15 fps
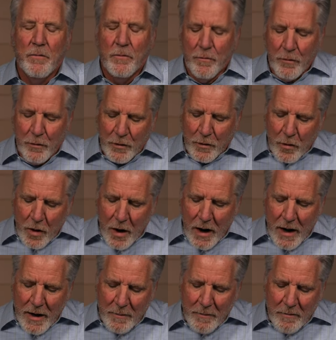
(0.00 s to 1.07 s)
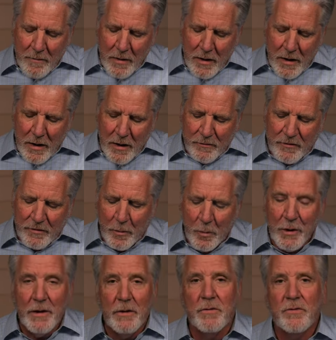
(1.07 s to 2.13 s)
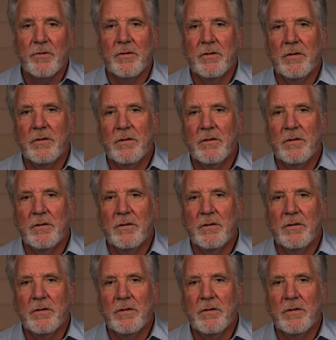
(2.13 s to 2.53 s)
for the crime of someone else?